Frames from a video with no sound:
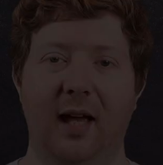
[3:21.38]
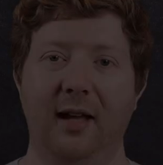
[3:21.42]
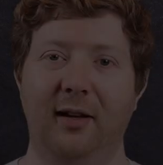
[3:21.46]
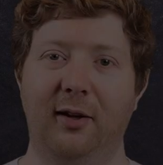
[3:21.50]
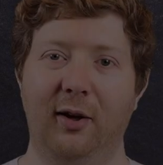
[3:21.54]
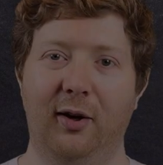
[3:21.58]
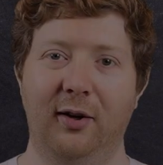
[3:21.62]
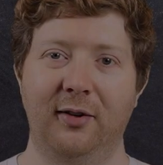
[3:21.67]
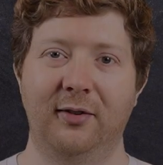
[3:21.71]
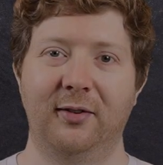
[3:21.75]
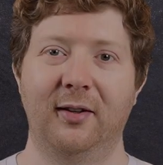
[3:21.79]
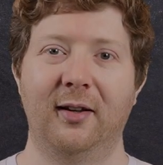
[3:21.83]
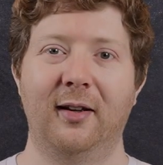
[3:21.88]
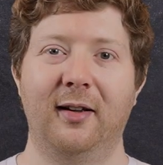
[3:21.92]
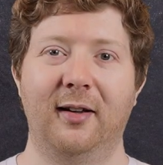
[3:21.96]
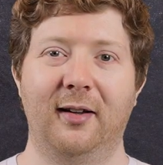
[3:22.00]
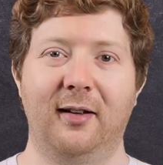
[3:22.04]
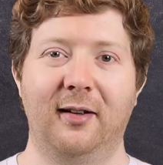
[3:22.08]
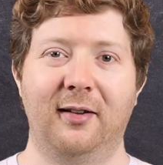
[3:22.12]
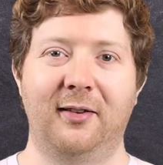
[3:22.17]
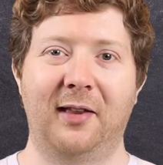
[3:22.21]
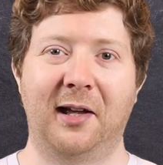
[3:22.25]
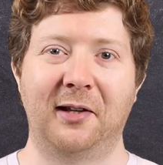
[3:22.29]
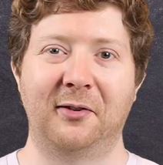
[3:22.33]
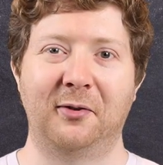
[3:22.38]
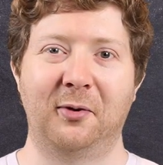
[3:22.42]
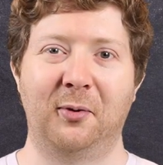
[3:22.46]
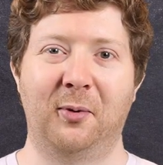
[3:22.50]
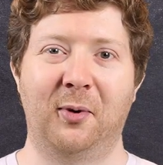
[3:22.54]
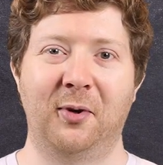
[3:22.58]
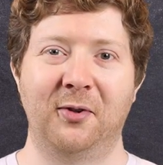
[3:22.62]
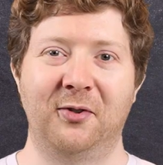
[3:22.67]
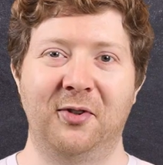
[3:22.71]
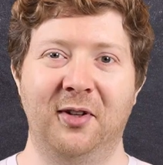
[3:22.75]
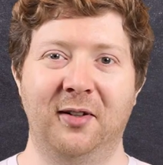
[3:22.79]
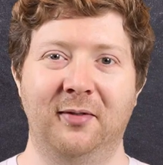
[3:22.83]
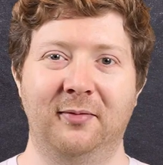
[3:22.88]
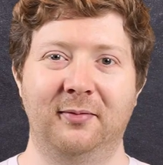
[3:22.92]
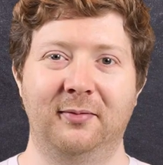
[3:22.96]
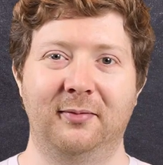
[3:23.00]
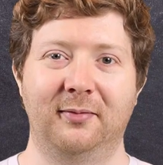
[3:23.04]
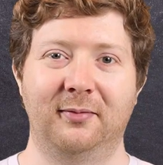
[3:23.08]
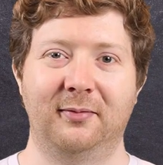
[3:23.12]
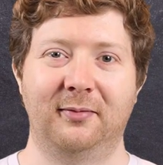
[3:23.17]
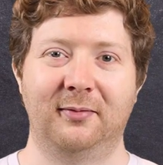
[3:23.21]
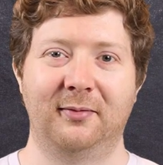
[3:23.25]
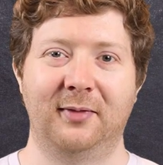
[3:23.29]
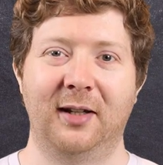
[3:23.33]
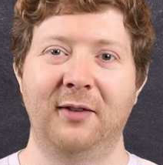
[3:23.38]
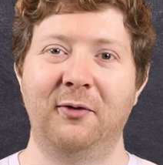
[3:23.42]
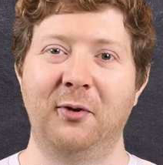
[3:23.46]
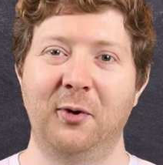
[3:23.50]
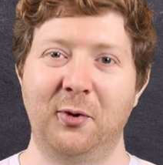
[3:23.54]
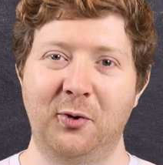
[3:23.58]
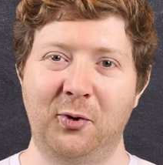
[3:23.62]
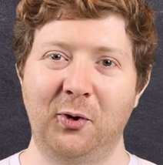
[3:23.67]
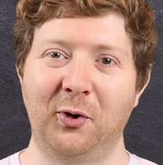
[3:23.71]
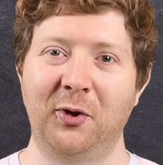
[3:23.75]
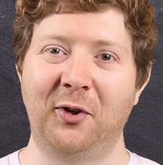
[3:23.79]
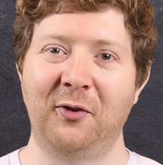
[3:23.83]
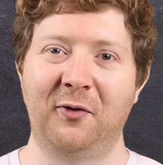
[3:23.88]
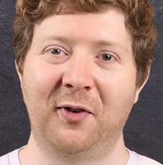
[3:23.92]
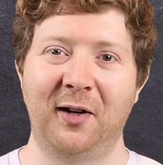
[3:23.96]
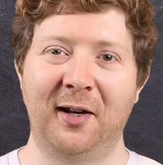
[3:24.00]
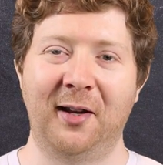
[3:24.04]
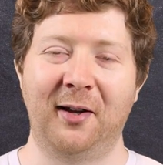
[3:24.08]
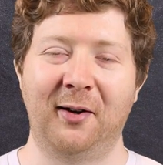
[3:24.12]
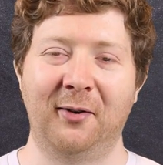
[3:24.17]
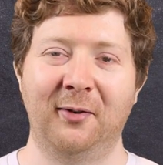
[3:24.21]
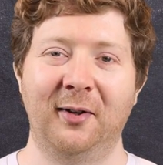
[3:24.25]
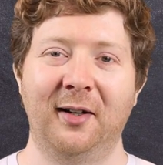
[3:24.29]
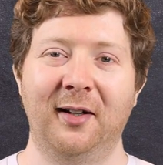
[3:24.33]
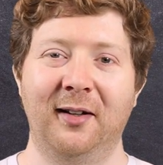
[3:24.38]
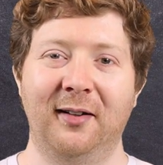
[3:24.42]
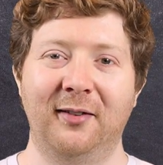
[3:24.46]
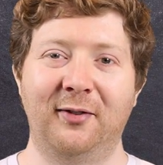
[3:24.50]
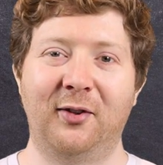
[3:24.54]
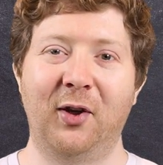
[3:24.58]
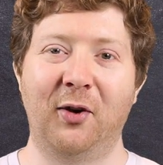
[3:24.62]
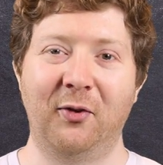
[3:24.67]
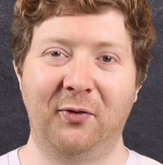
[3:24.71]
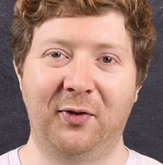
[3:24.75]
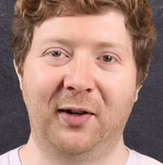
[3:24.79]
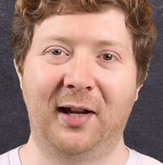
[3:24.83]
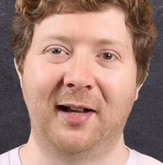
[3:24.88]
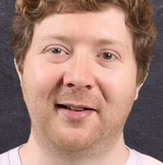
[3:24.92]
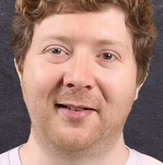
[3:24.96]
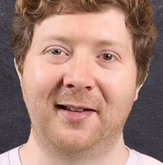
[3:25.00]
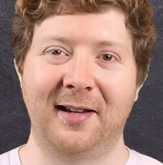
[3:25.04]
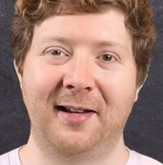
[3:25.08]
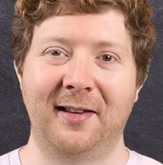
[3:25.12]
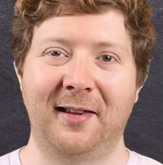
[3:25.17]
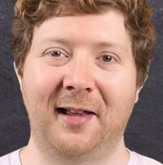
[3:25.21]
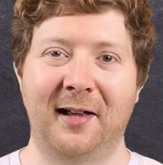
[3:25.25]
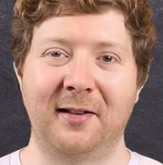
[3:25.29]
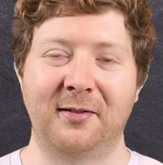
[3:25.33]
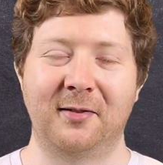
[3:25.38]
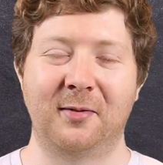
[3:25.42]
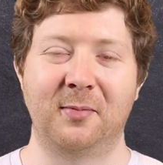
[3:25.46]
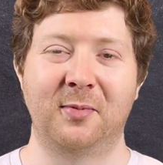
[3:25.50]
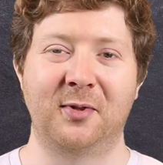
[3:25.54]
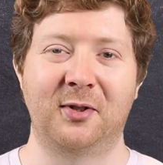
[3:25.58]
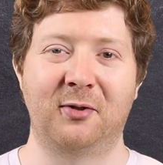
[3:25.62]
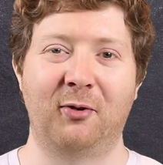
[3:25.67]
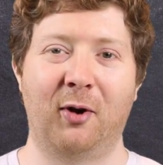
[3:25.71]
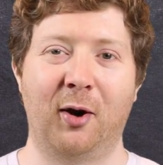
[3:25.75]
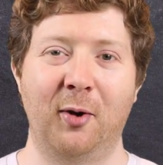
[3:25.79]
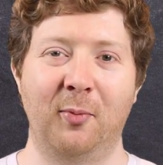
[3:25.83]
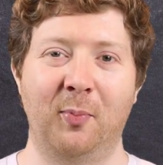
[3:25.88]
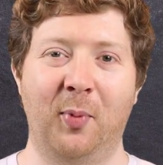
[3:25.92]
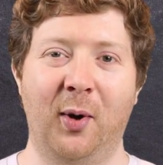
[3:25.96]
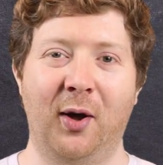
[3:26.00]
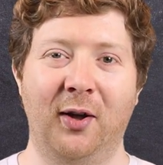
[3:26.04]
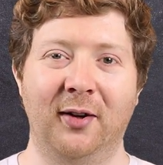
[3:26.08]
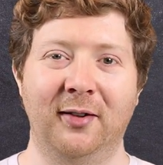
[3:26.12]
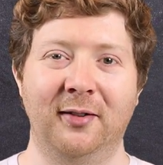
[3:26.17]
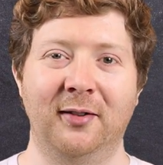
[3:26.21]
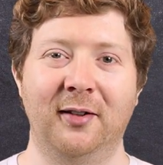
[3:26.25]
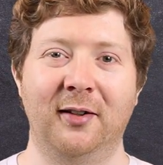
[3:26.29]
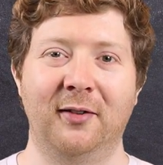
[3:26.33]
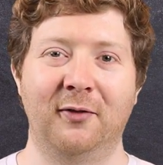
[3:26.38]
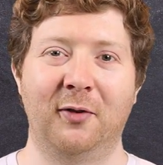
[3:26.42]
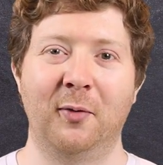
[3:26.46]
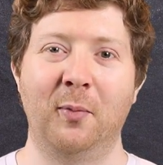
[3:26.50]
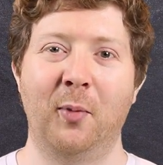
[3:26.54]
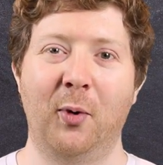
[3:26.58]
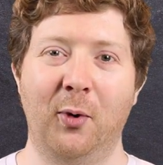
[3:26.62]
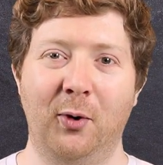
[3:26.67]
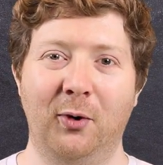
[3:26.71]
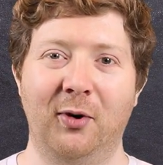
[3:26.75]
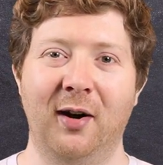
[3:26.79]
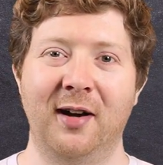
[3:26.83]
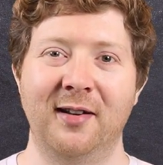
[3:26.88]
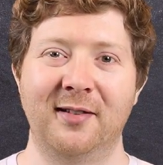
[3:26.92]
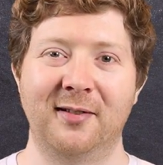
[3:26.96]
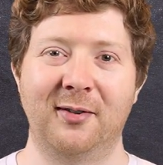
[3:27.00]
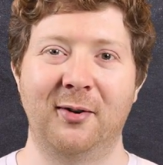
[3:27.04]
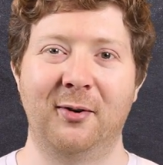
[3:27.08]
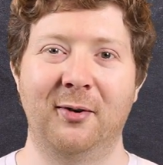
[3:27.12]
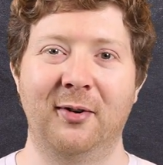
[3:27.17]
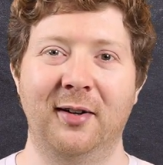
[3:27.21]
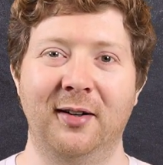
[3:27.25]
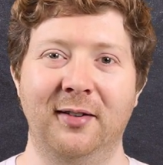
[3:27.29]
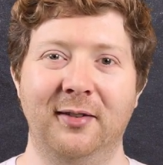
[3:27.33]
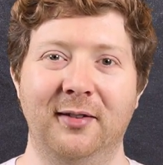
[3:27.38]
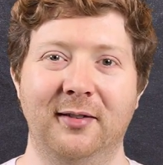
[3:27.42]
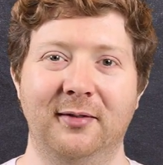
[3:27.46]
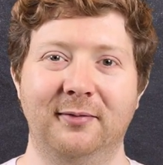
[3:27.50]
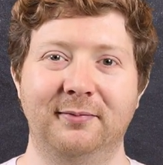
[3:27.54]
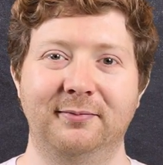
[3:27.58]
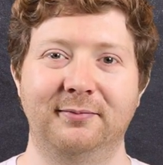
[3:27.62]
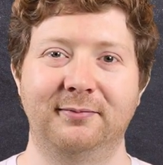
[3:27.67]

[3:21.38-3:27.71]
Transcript: Hey guys, thanks for watching. If you enjoyed the video, don't forget to hit that subscribe button for more great stories.